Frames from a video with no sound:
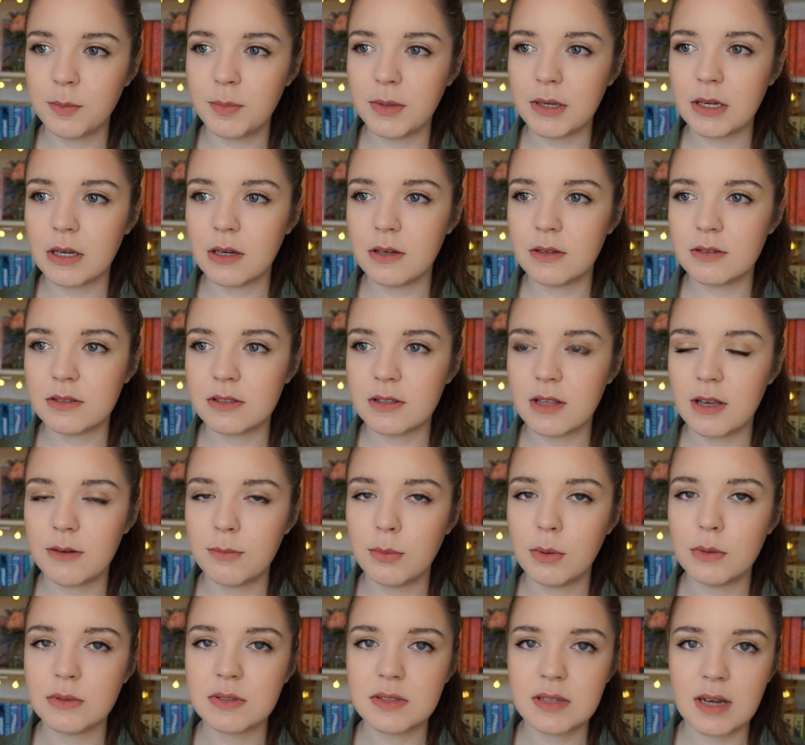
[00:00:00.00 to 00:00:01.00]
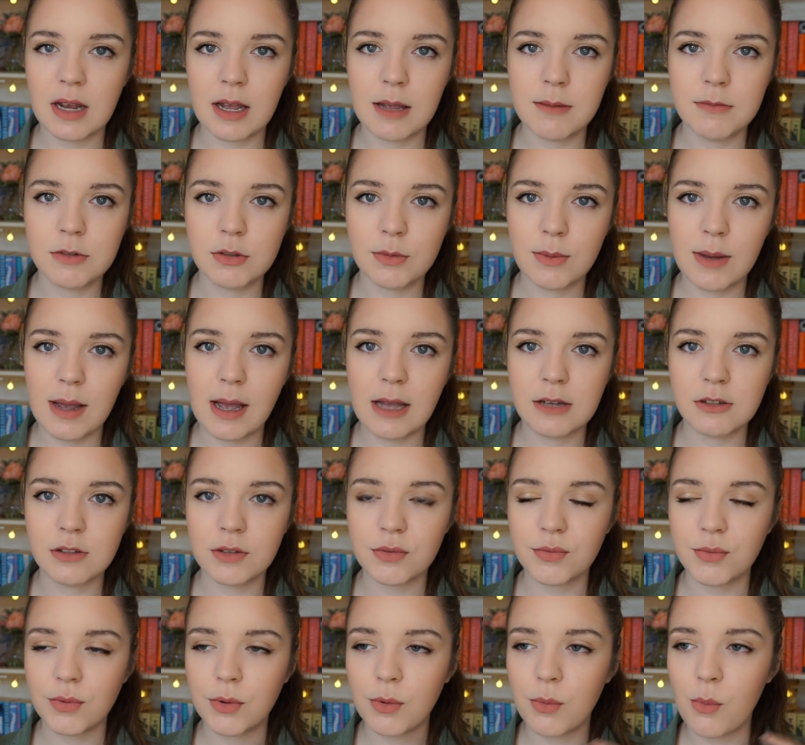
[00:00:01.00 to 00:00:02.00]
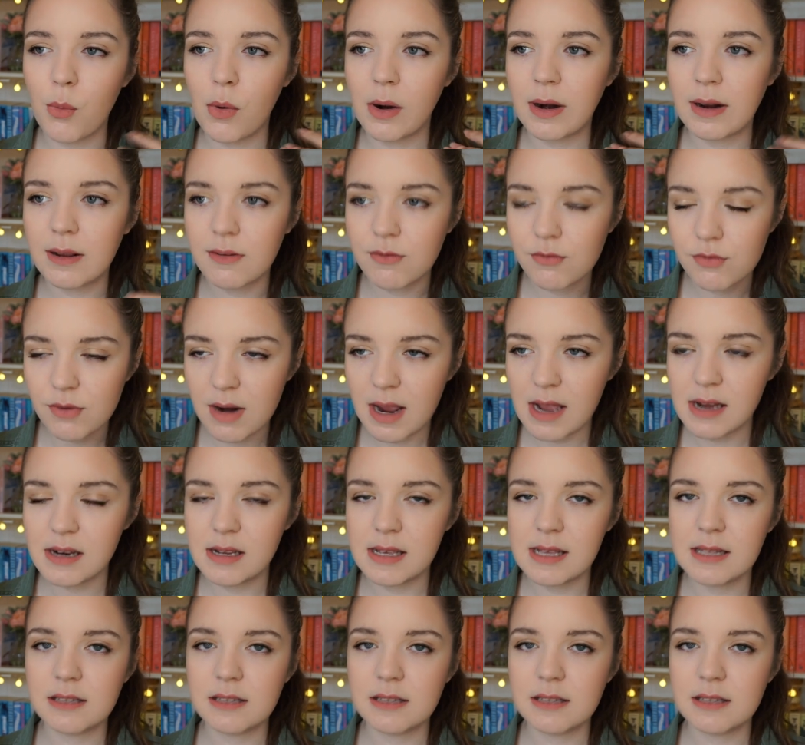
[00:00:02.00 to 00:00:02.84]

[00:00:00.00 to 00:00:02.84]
because there was times where I just thought what I've read